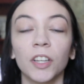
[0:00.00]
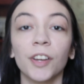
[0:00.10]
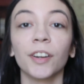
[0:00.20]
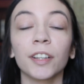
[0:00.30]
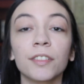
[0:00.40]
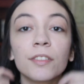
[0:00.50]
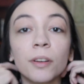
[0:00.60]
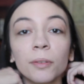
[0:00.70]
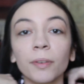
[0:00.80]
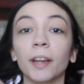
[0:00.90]
Alright,
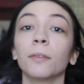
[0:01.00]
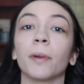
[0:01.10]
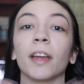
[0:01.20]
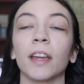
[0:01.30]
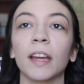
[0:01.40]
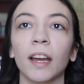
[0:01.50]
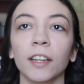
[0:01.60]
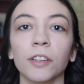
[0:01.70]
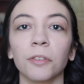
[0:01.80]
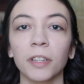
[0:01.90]
so right away I
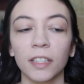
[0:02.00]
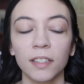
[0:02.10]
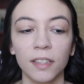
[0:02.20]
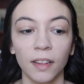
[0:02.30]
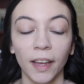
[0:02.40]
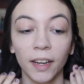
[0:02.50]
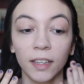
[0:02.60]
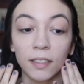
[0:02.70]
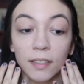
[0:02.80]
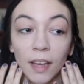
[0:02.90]
noticed that
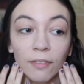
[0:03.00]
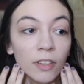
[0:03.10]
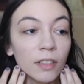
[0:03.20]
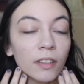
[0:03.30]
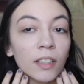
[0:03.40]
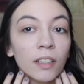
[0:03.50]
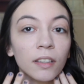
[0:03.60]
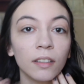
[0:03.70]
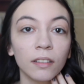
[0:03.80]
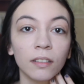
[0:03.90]
it
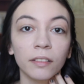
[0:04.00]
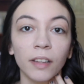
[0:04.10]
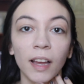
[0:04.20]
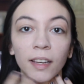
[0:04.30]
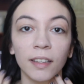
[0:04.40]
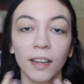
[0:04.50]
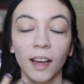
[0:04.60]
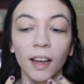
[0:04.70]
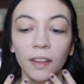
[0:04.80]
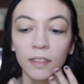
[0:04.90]
definitely glided
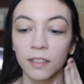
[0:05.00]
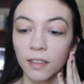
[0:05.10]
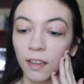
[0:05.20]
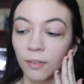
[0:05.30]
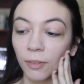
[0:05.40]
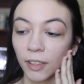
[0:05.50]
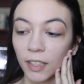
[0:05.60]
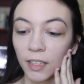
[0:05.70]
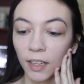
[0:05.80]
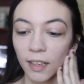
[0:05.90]
on the skin really
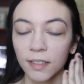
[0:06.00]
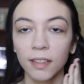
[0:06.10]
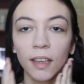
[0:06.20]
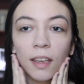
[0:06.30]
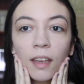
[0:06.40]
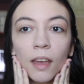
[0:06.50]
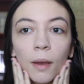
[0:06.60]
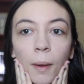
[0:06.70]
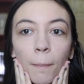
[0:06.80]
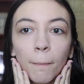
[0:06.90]
nicely,
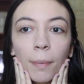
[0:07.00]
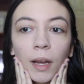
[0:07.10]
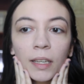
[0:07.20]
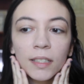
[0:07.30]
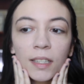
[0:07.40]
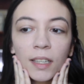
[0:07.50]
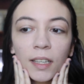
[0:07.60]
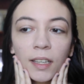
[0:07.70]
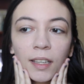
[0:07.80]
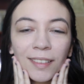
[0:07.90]
but
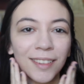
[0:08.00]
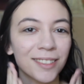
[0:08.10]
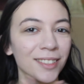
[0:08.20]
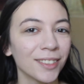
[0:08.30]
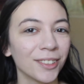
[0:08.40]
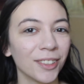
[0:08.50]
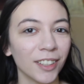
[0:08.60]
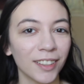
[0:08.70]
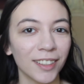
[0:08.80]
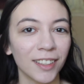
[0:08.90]
it doesn't
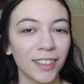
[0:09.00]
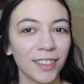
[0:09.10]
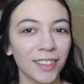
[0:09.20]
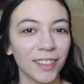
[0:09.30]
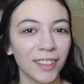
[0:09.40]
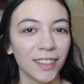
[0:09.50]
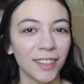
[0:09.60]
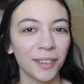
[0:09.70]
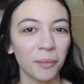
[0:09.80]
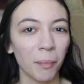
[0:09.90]
look
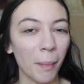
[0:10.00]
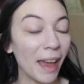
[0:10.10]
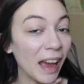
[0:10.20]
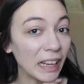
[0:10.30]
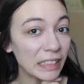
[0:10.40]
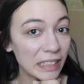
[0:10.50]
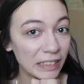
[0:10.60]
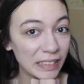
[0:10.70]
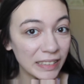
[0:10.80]
matte.